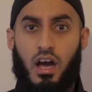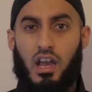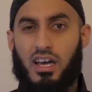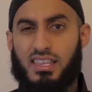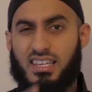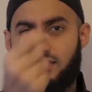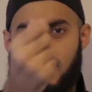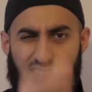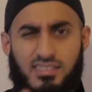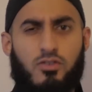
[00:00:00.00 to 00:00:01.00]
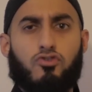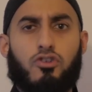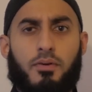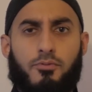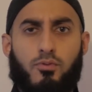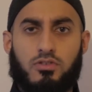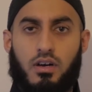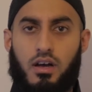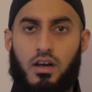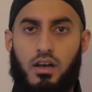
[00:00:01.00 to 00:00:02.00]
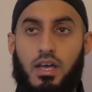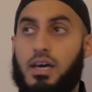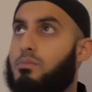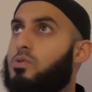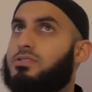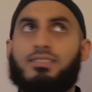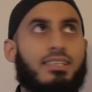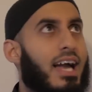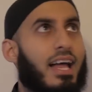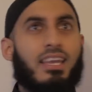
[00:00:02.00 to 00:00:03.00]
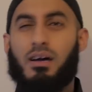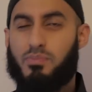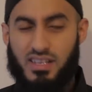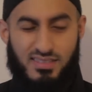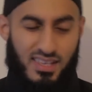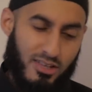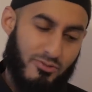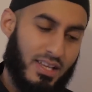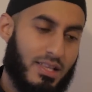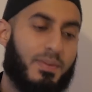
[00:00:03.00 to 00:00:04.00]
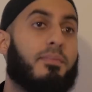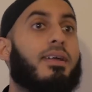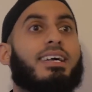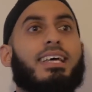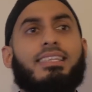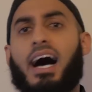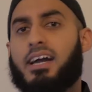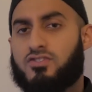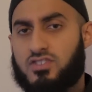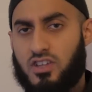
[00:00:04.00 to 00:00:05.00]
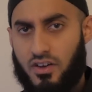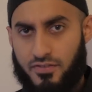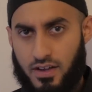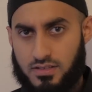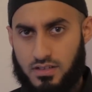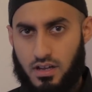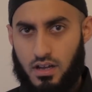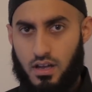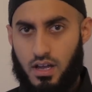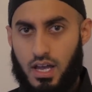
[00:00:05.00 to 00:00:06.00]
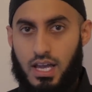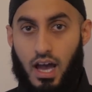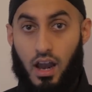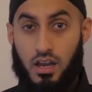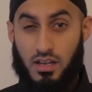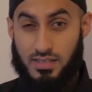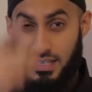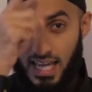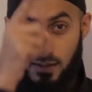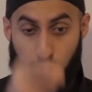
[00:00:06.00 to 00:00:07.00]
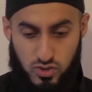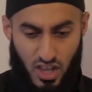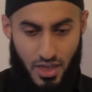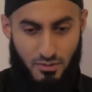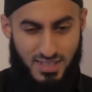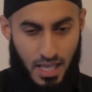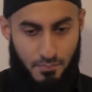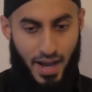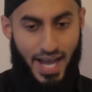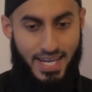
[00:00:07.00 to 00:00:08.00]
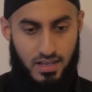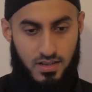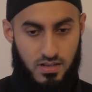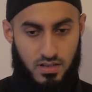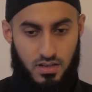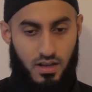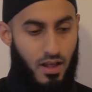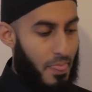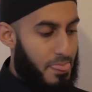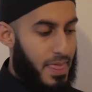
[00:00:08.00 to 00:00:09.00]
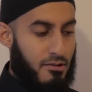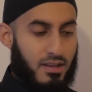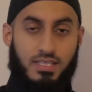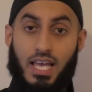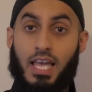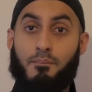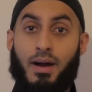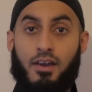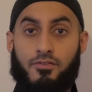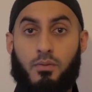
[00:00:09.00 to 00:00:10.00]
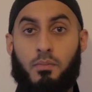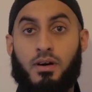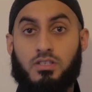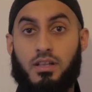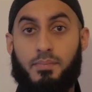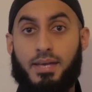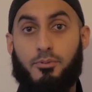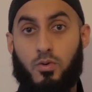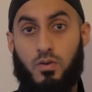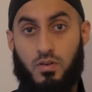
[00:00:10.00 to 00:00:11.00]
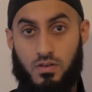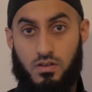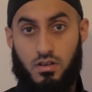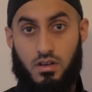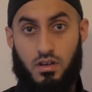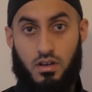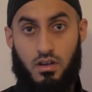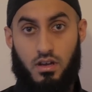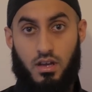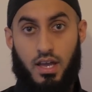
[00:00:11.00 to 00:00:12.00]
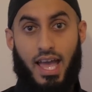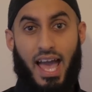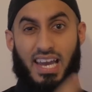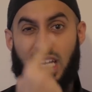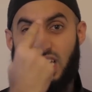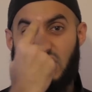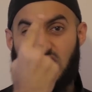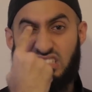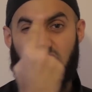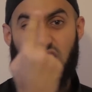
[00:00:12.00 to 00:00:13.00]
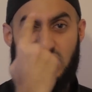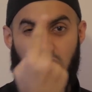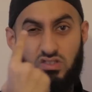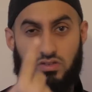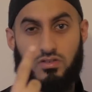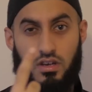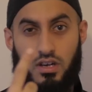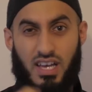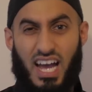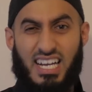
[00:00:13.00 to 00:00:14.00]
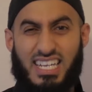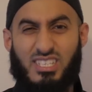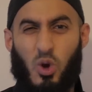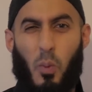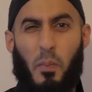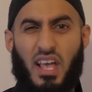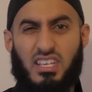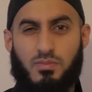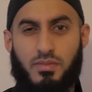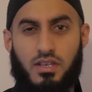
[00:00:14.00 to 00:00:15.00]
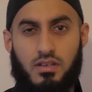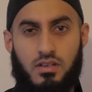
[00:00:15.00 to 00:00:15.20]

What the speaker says: Allah didn't send a single drop of water. Musa said, Ya Allah, please send the rain. The people are going to die of thirst. Allah said, Ya Musa, there is a man. There is a man from amongst the people. And he sins and disobeys me.